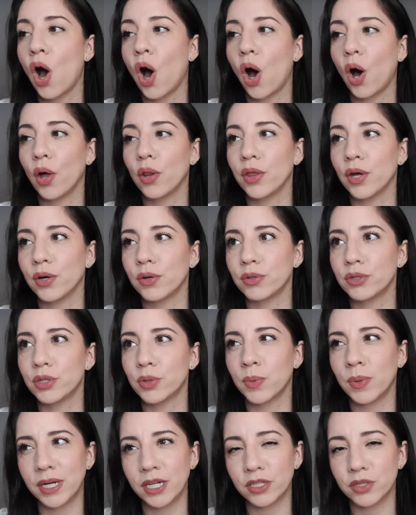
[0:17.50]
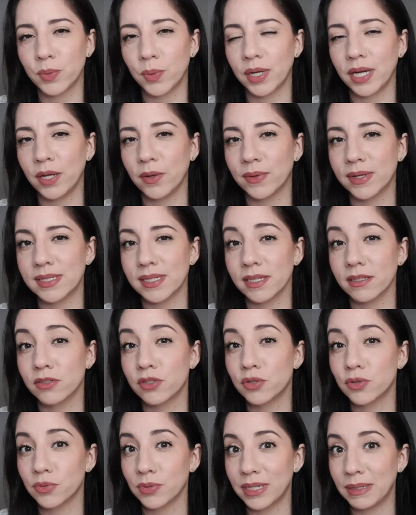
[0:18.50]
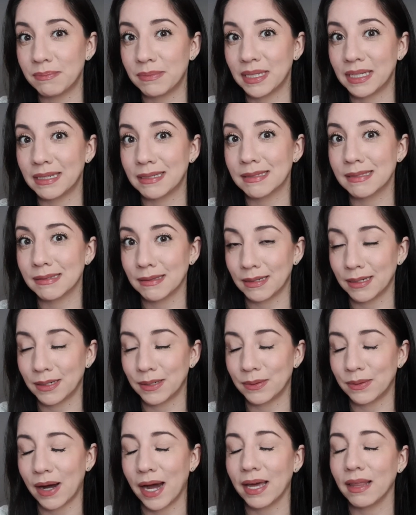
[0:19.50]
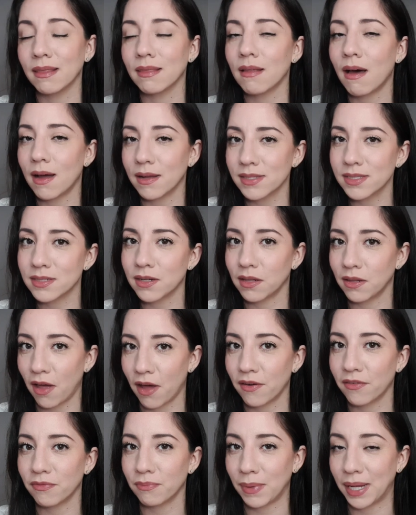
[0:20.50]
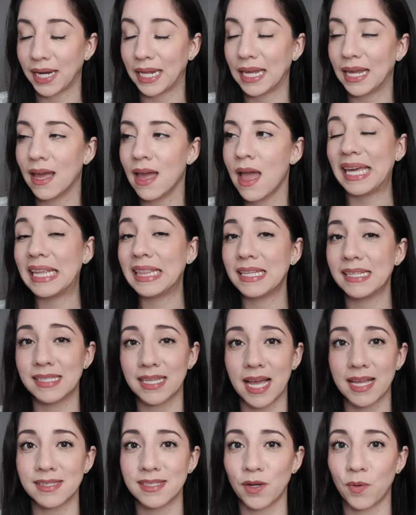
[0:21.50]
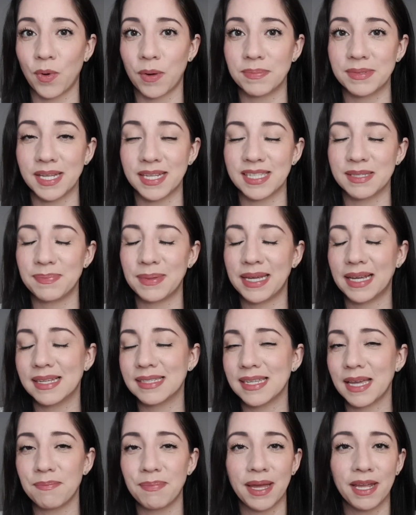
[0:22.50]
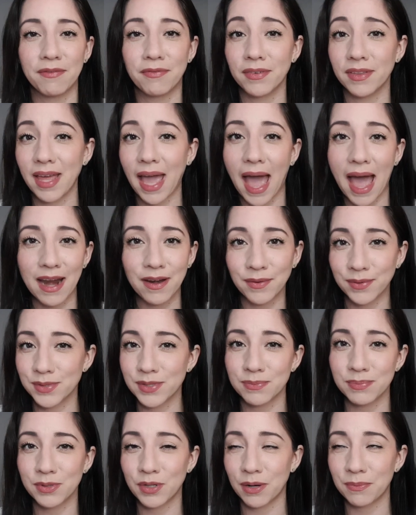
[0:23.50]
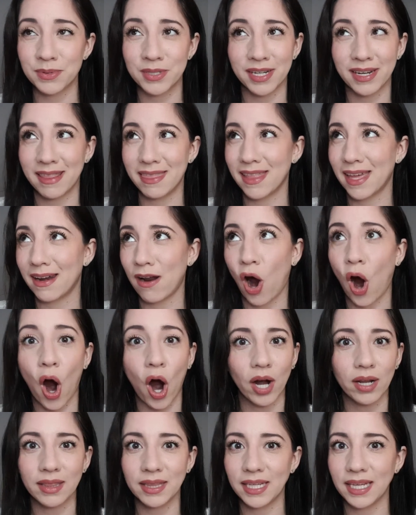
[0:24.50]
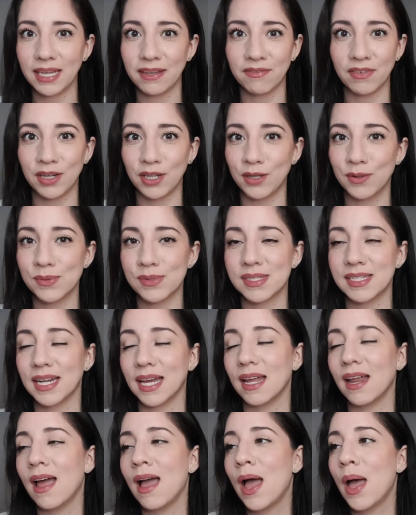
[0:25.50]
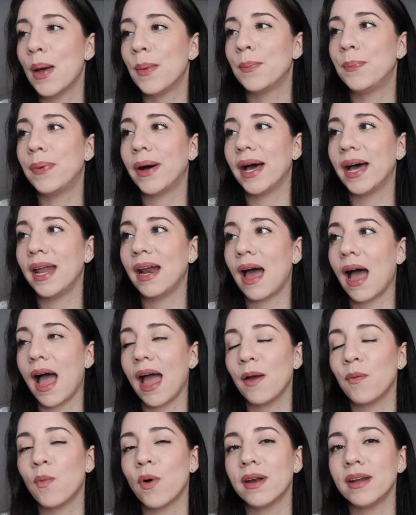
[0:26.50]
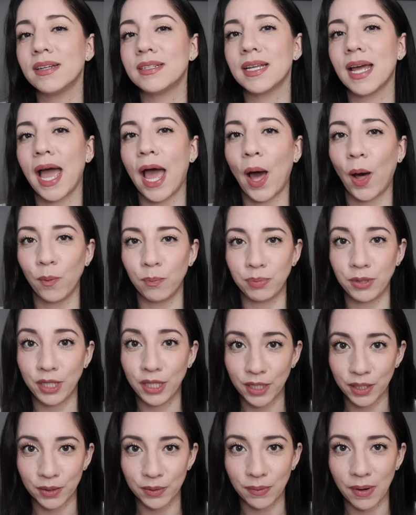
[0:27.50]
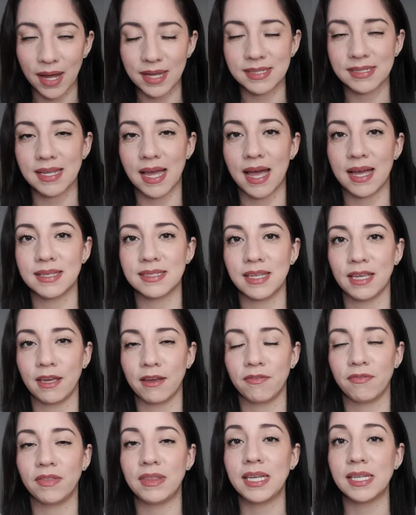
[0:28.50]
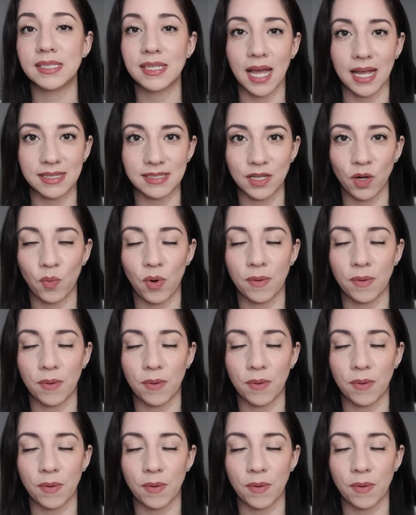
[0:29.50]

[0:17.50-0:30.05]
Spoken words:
Although 2020 was extremely slow, I lost a lot of money in these casting websites because I paid for the annual subscription and then hardly even used it. But I wanted to help you assess if these casting